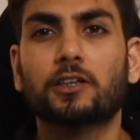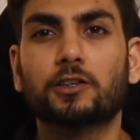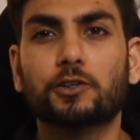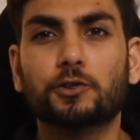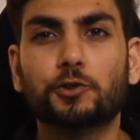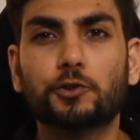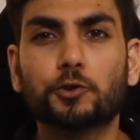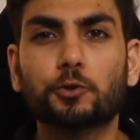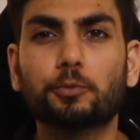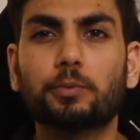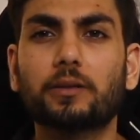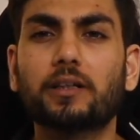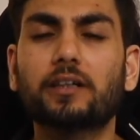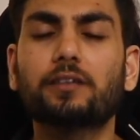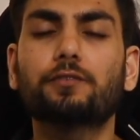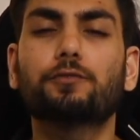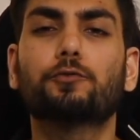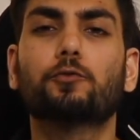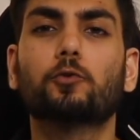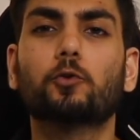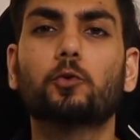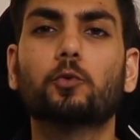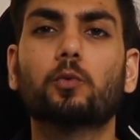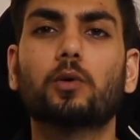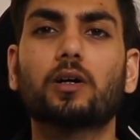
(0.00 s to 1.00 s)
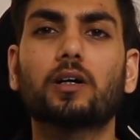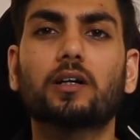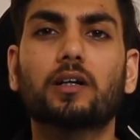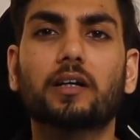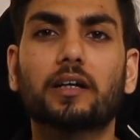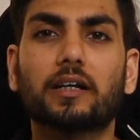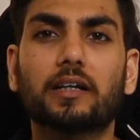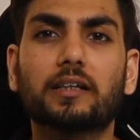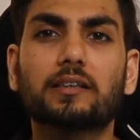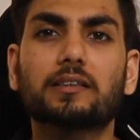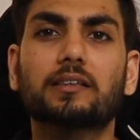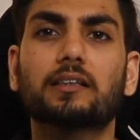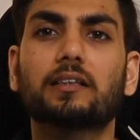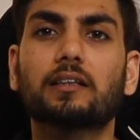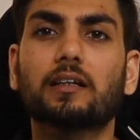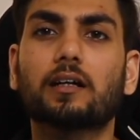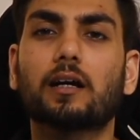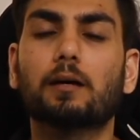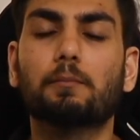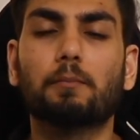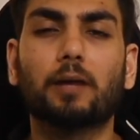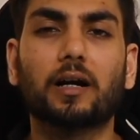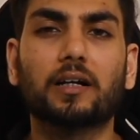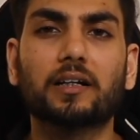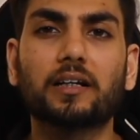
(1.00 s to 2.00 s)
Jubilant Foodwork is in a
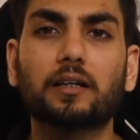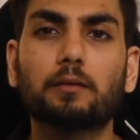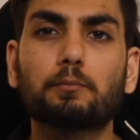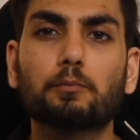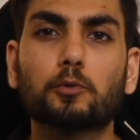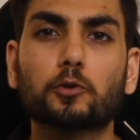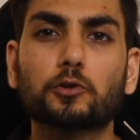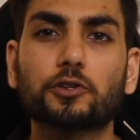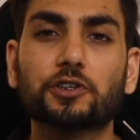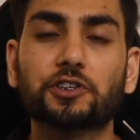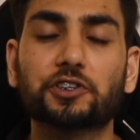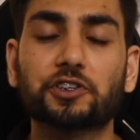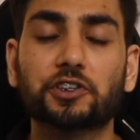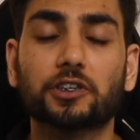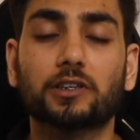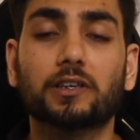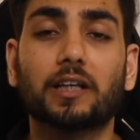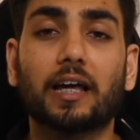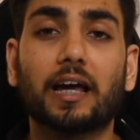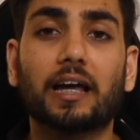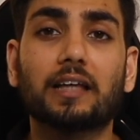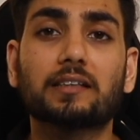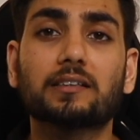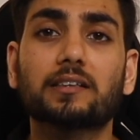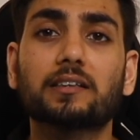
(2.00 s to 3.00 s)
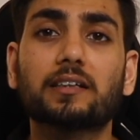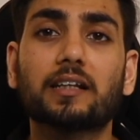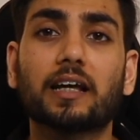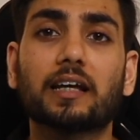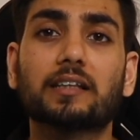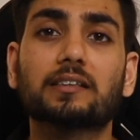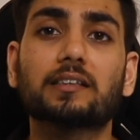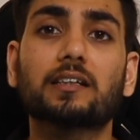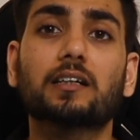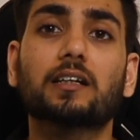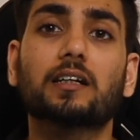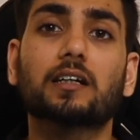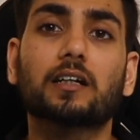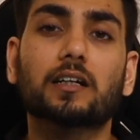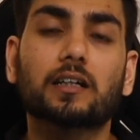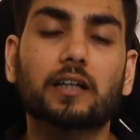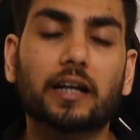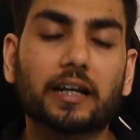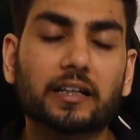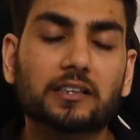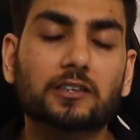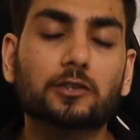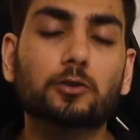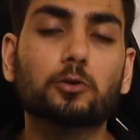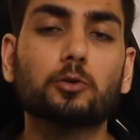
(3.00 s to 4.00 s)
commanding position as it has a
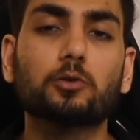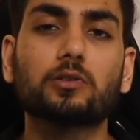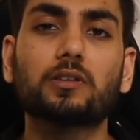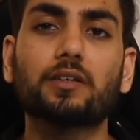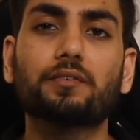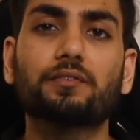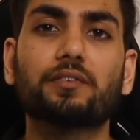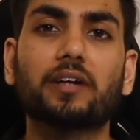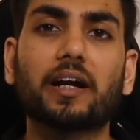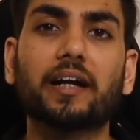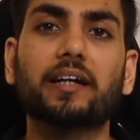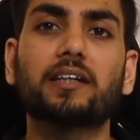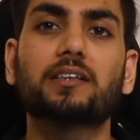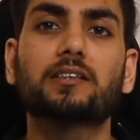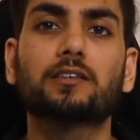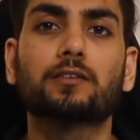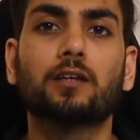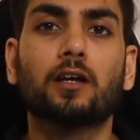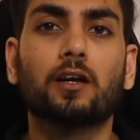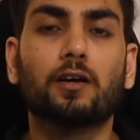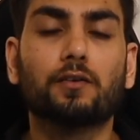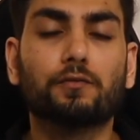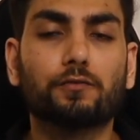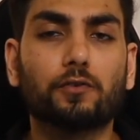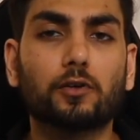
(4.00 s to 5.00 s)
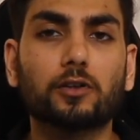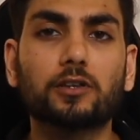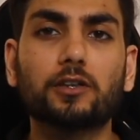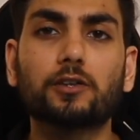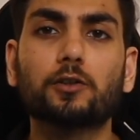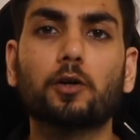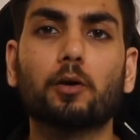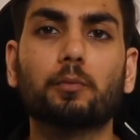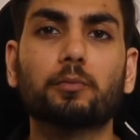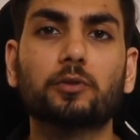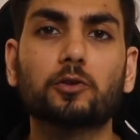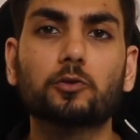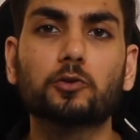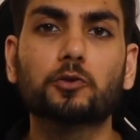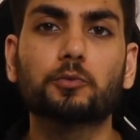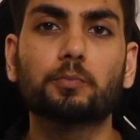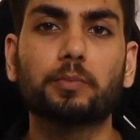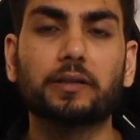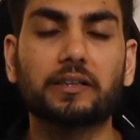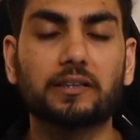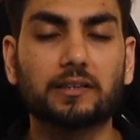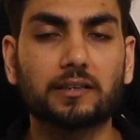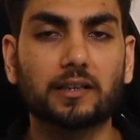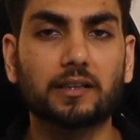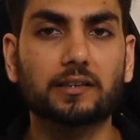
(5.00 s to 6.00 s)
exclusive rights for the Domino's
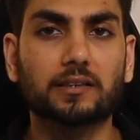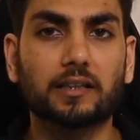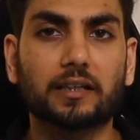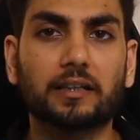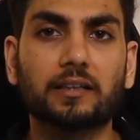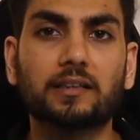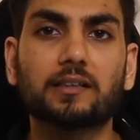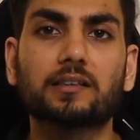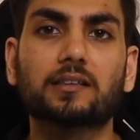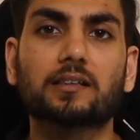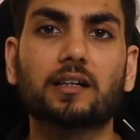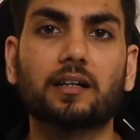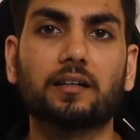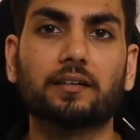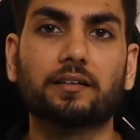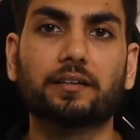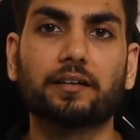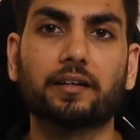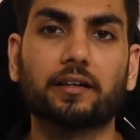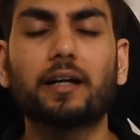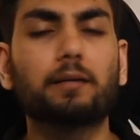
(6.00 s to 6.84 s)
pizzas in this country.